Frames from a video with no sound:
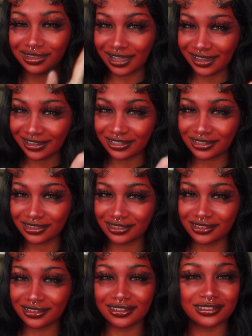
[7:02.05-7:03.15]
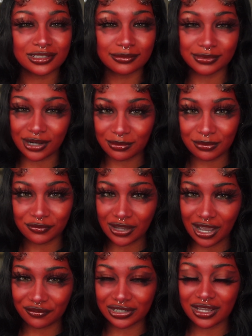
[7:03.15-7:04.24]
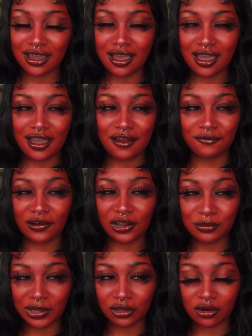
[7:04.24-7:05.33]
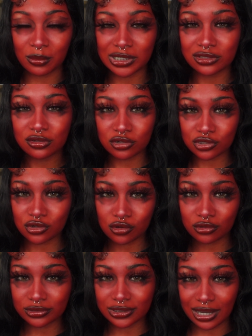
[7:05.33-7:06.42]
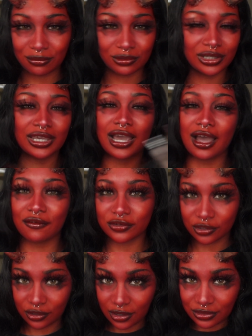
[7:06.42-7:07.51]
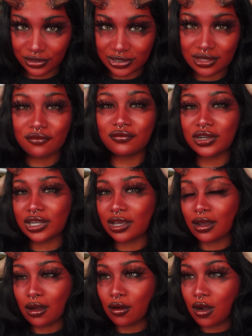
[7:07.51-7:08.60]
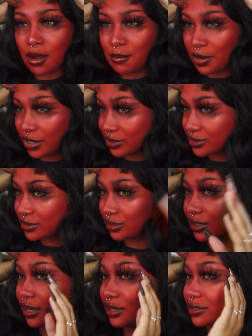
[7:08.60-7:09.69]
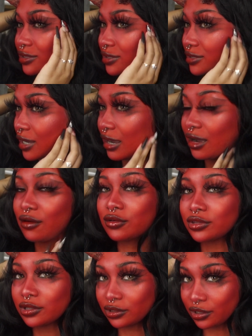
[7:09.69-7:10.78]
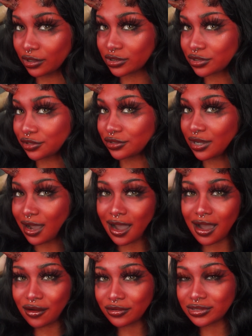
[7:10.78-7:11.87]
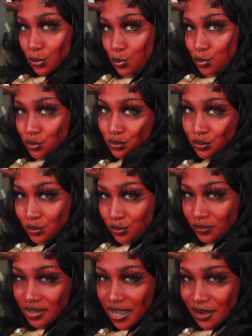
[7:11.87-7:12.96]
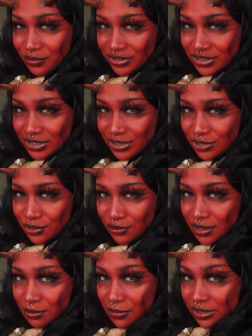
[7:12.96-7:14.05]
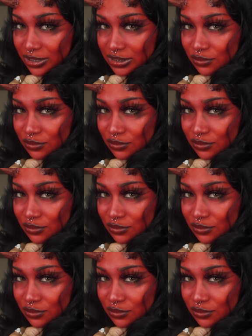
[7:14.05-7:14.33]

Like, subscribe if you haven't. Follow me on all my socials. I will link it after this video. But yeah, this is how the look turned out. I will see you in my next